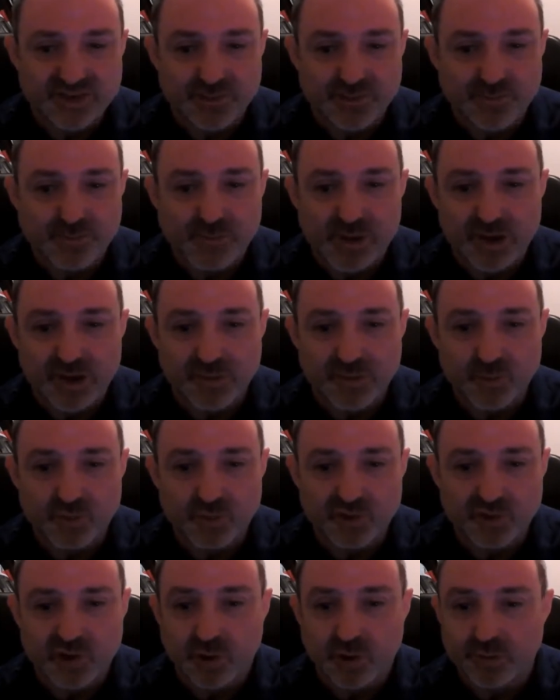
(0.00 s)
might want
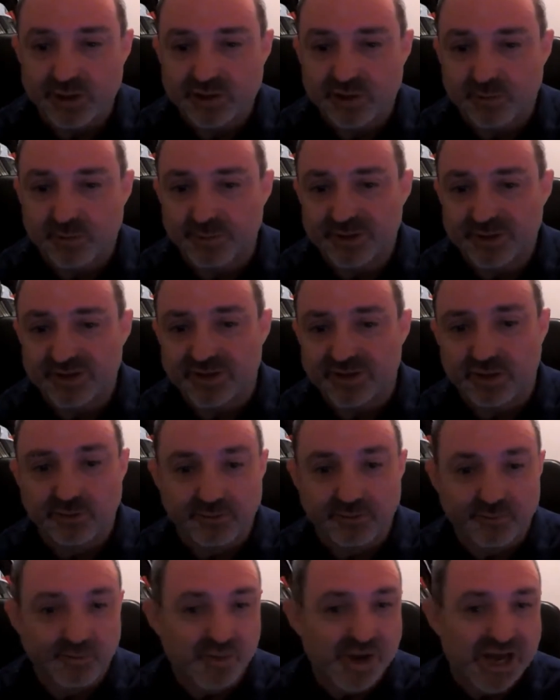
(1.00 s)
to comment on but
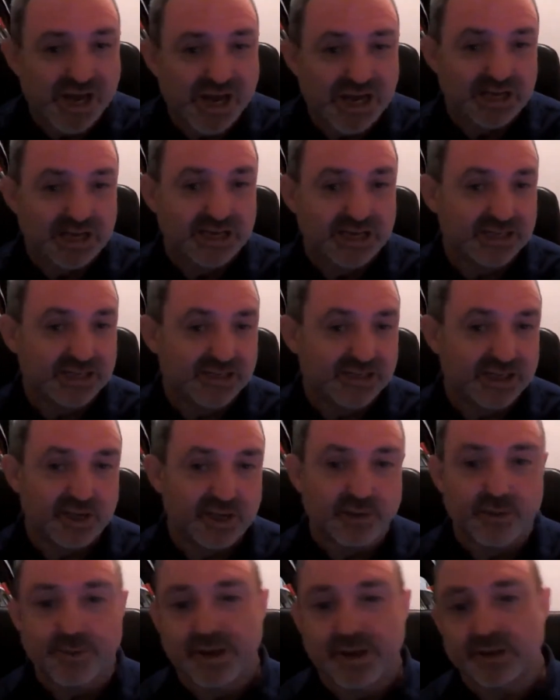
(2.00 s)
don't really
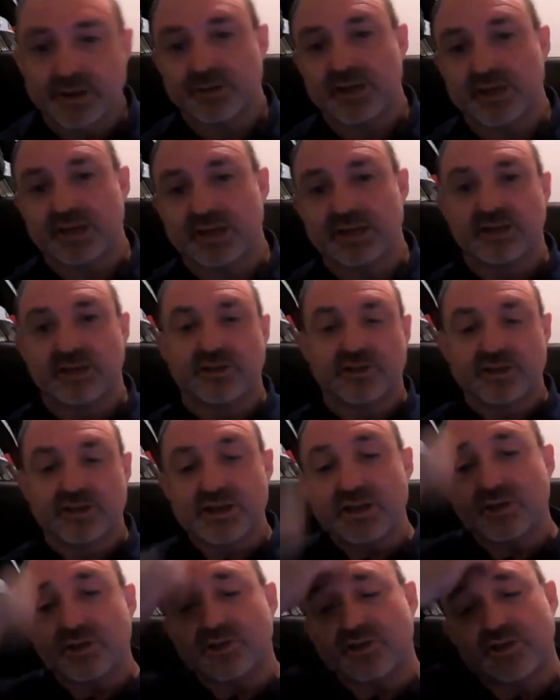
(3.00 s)
know about is
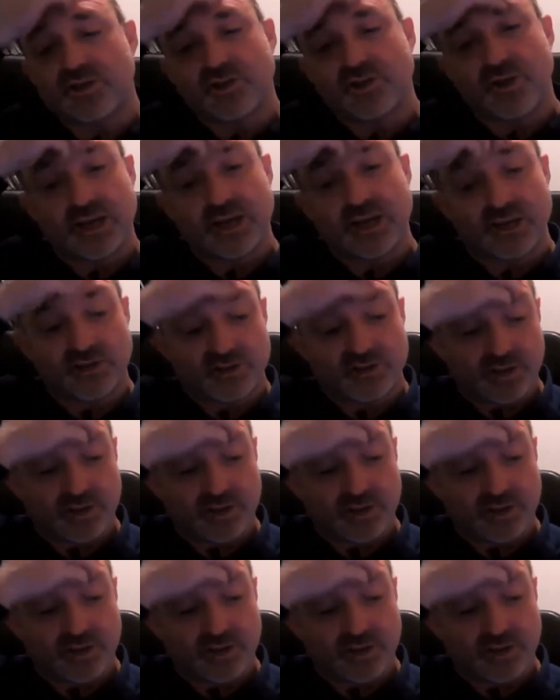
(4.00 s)
yeast strains.